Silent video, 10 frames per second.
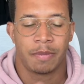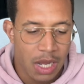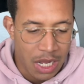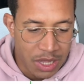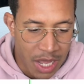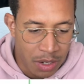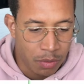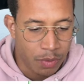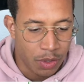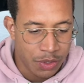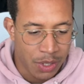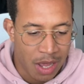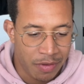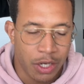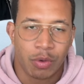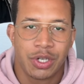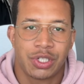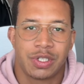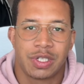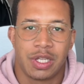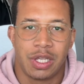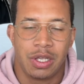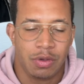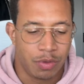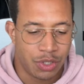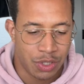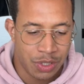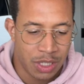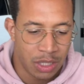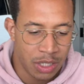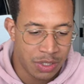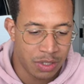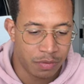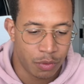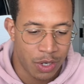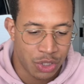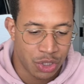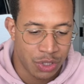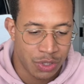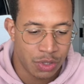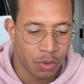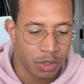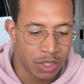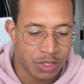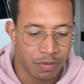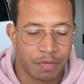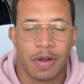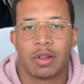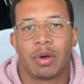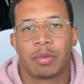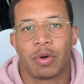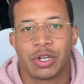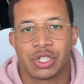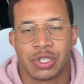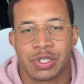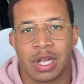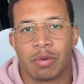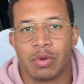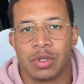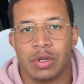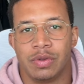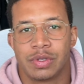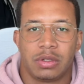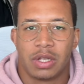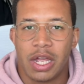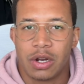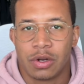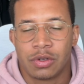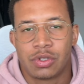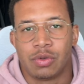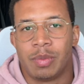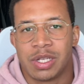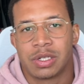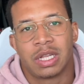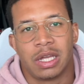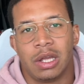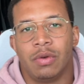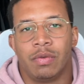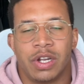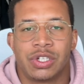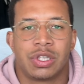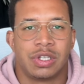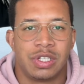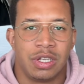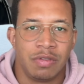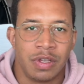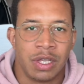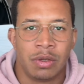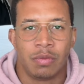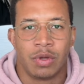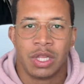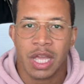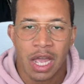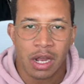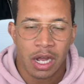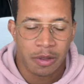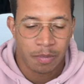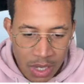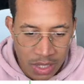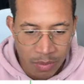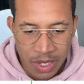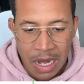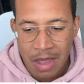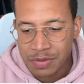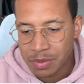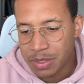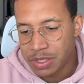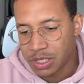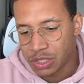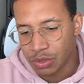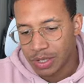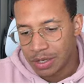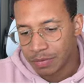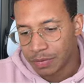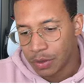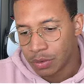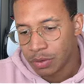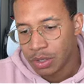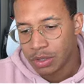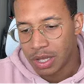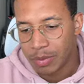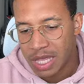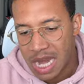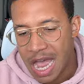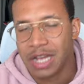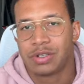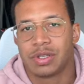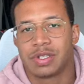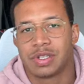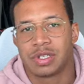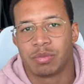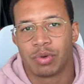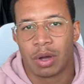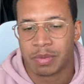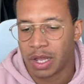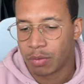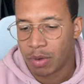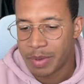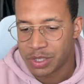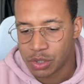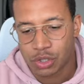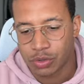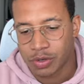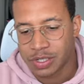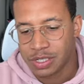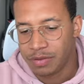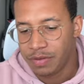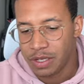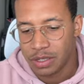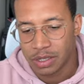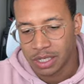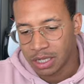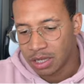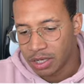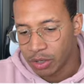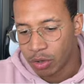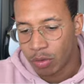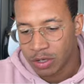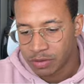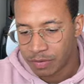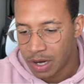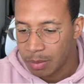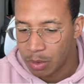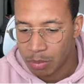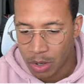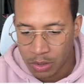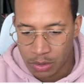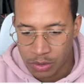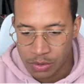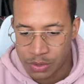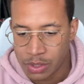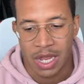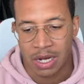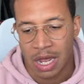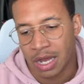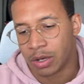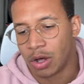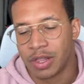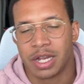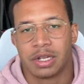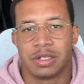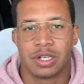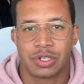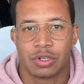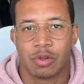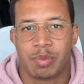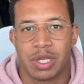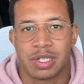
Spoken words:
And then we also have a questions key, which is the list of questions or list of follow-up questions that we'll use later to basically enrich the CV with the AI. And then we can have some additional info that we can add to the system prompt, like what makes a strong CV, like clear quantifiable markers. And I call that additional because